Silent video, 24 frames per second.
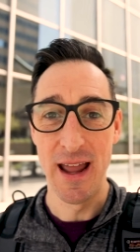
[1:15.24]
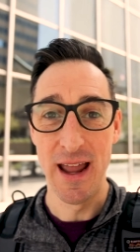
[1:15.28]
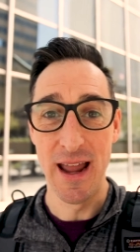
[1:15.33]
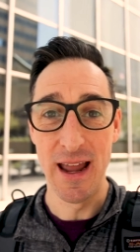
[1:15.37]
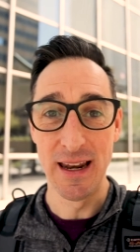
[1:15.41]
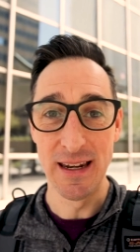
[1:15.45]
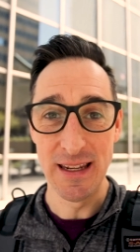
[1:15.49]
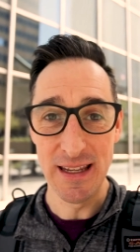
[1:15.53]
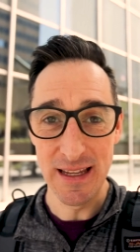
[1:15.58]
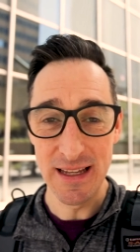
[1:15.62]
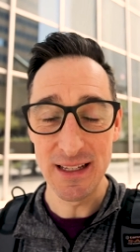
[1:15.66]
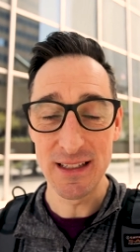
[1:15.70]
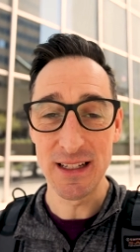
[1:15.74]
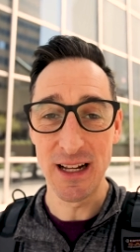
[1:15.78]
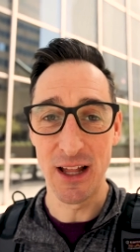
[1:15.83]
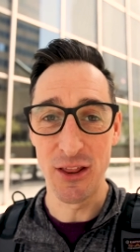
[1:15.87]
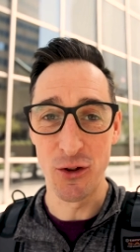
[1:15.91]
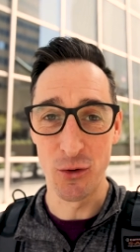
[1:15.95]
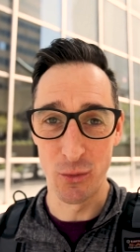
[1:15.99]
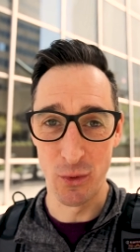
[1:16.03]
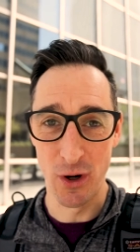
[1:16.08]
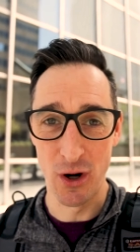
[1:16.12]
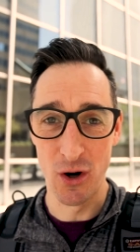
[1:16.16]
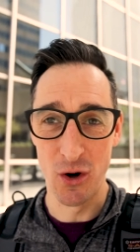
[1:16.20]
and he's on
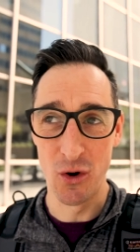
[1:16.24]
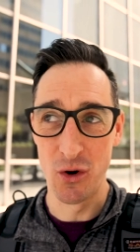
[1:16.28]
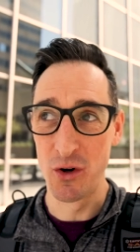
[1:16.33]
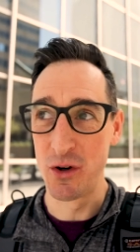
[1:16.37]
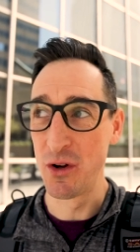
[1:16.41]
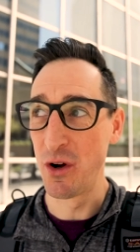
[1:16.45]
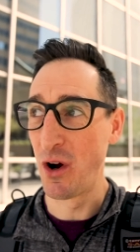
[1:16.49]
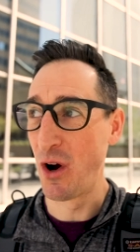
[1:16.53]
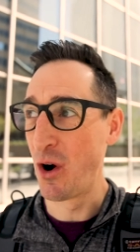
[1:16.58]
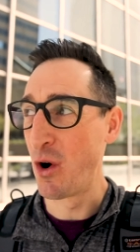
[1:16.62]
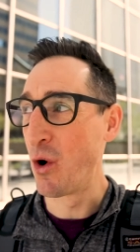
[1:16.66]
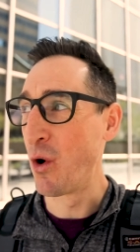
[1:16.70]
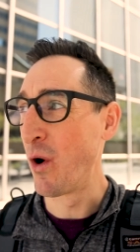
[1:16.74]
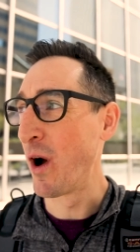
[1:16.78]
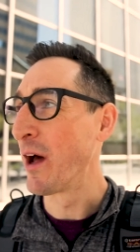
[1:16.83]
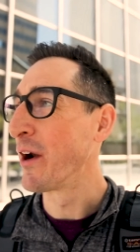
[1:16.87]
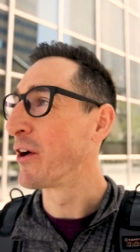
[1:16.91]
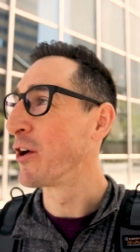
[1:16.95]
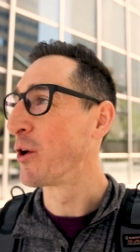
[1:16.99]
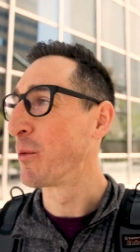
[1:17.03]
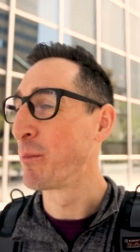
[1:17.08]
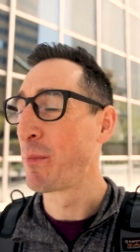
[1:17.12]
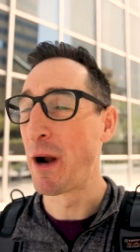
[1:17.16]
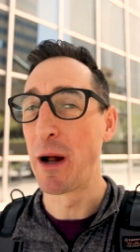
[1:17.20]
the road, oh, I
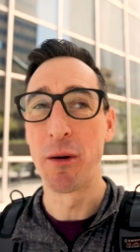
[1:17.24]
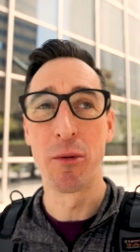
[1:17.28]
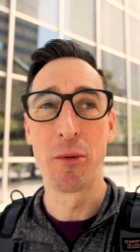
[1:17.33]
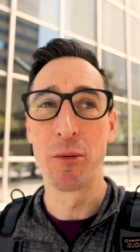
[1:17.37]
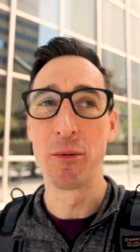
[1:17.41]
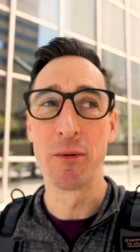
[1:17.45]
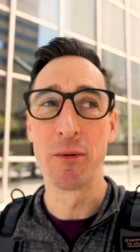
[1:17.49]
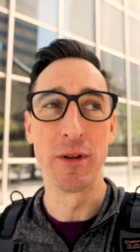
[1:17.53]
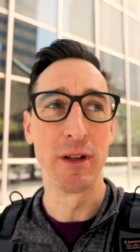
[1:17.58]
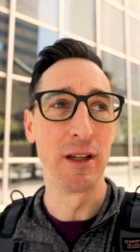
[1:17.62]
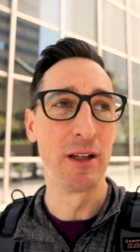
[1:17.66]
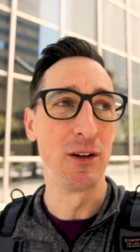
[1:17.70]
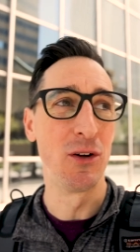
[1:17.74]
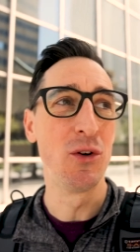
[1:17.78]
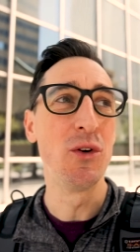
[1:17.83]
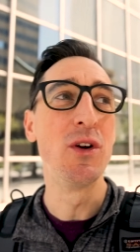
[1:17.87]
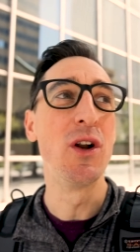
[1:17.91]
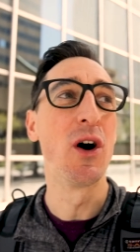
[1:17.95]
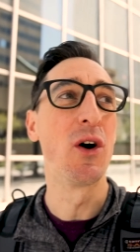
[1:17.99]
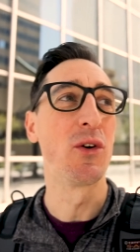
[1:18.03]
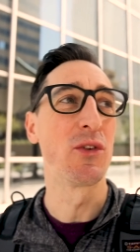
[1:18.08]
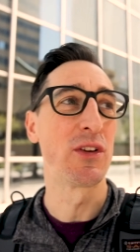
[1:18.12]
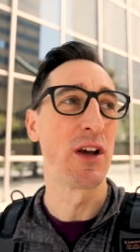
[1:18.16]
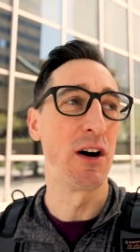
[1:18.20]
don't know, probably, who
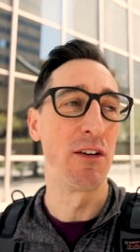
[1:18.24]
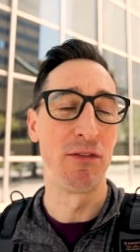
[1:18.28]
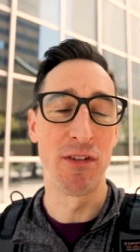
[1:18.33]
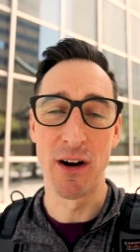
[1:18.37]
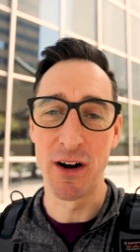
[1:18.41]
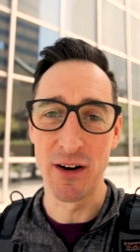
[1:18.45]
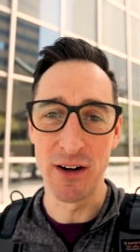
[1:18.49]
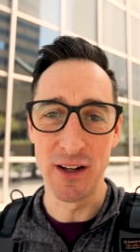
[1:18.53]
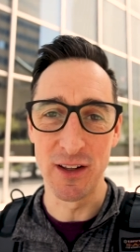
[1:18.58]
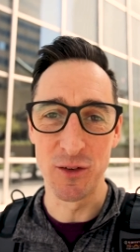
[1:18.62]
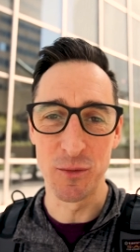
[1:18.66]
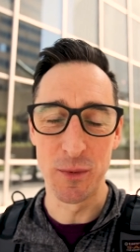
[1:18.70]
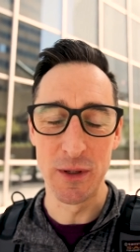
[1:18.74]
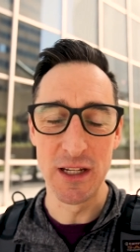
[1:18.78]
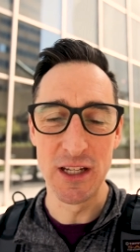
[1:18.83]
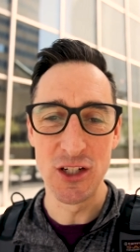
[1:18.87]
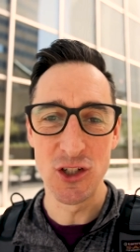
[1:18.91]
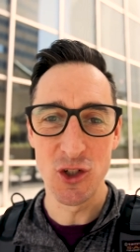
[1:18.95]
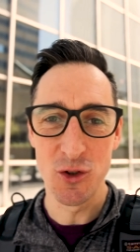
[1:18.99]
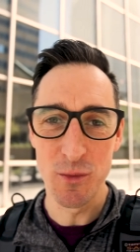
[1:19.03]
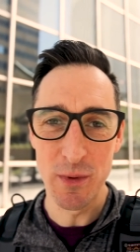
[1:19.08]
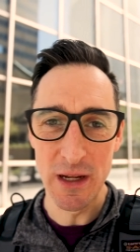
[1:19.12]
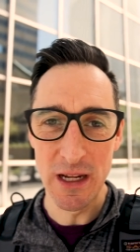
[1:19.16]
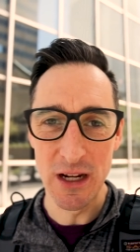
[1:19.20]
knows how far he is, but he
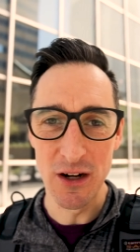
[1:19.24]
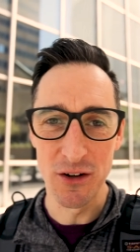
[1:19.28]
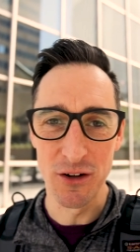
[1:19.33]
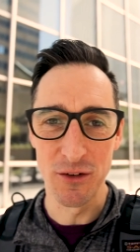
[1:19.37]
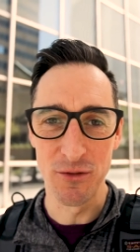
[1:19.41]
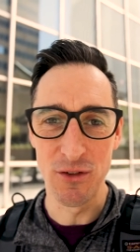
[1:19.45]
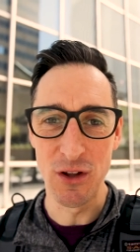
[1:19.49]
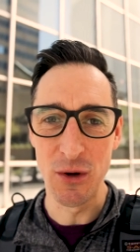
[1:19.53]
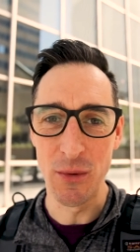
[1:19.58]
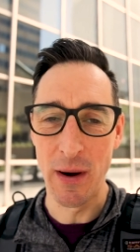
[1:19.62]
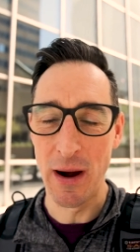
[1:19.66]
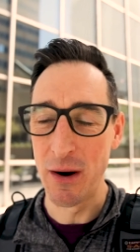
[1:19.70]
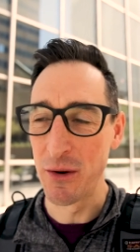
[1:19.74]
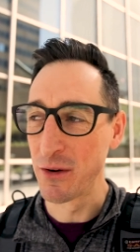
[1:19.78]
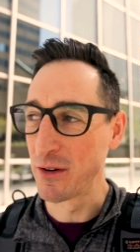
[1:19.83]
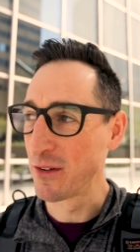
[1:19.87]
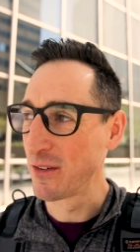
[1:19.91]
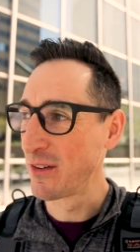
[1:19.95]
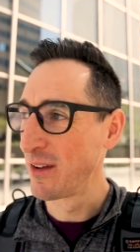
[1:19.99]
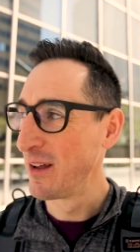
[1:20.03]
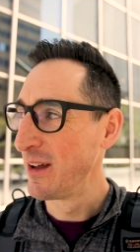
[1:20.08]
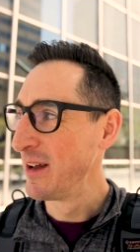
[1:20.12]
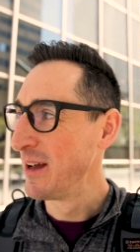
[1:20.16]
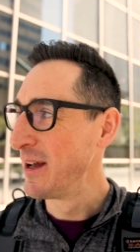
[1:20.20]
should be here in a few
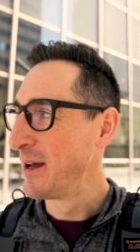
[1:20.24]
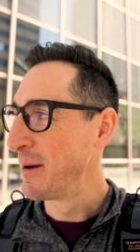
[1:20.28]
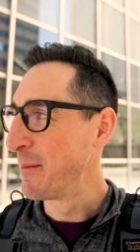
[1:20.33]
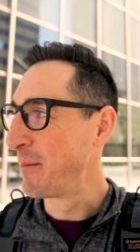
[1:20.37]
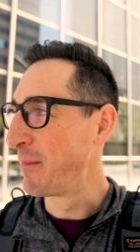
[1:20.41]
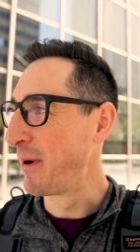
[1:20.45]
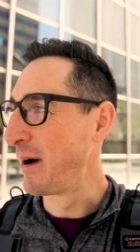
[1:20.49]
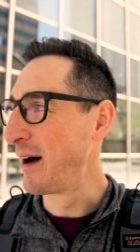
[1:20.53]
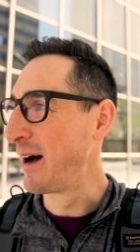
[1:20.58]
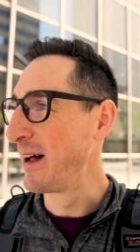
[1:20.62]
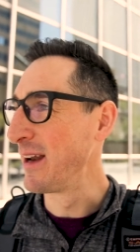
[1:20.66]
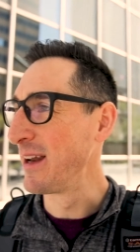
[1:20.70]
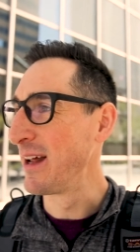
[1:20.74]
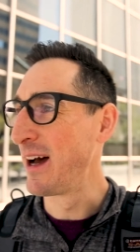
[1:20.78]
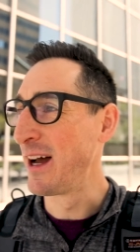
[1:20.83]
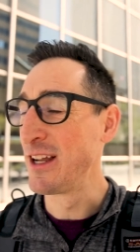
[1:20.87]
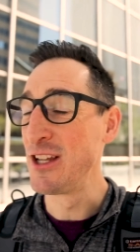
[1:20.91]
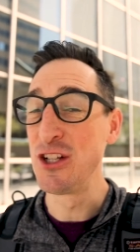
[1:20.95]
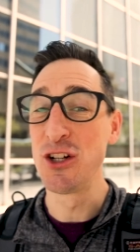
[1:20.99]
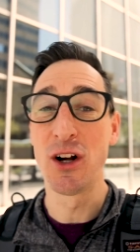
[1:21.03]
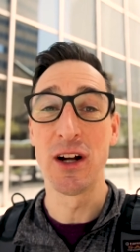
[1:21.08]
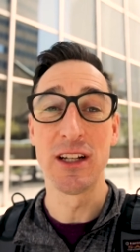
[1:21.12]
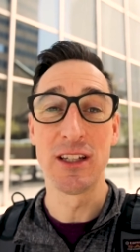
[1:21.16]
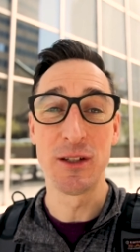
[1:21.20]
hours. But
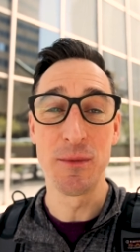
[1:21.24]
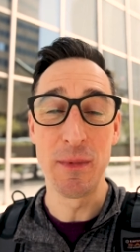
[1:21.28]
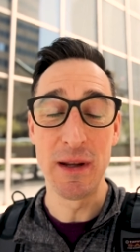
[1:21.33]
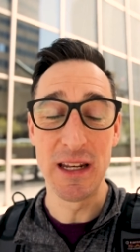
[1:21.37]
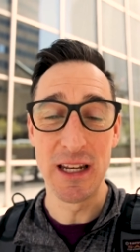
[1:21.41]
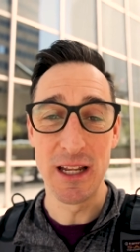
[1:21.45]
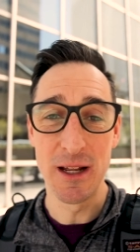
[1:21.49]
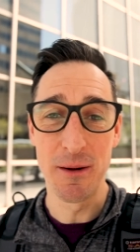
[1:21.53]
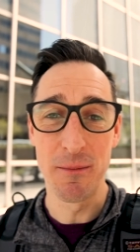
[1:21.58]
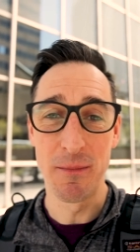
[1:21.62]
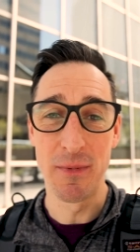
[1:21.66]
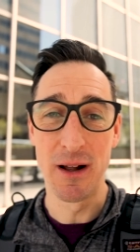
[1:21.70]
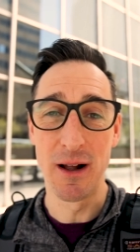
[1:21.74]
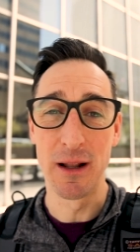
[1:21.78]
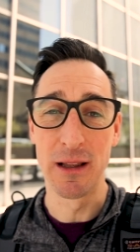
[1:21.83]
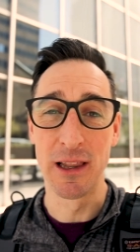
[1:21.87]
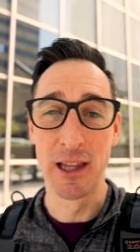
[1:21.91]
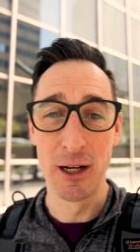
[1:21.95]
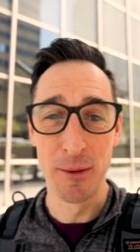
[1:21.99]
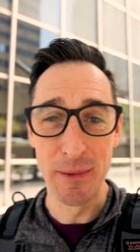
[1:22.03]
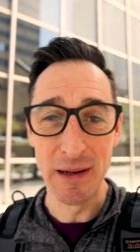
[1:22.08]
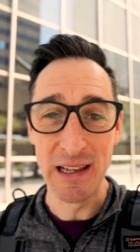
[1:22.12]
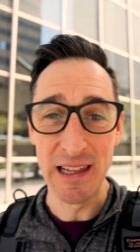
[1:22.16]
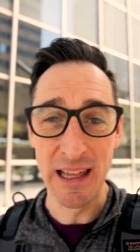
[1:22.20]
you'll get to meet him a
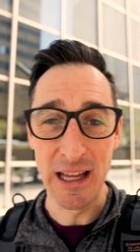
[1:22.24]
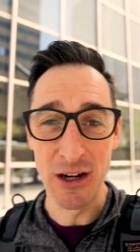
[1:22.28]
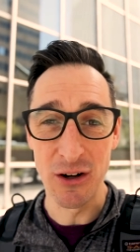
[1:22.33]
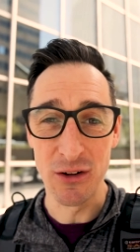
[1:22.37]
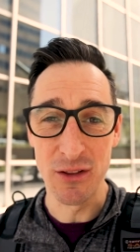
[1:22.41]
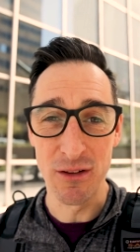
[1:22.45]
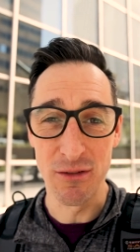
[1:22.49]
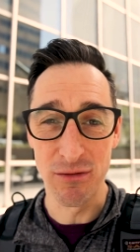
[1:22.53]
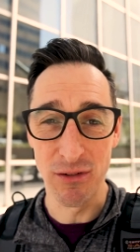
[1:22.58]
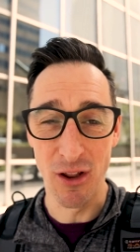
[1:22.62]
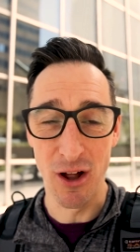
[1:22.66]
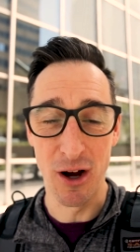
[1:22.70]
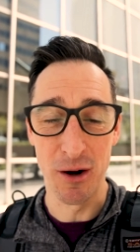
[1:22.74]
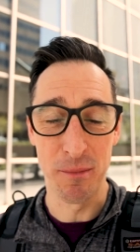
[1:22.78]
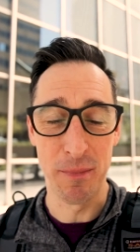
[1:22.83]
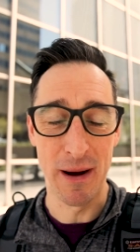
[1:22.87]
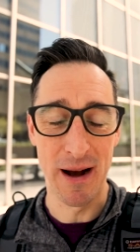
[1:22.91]
little bit later in the vlog,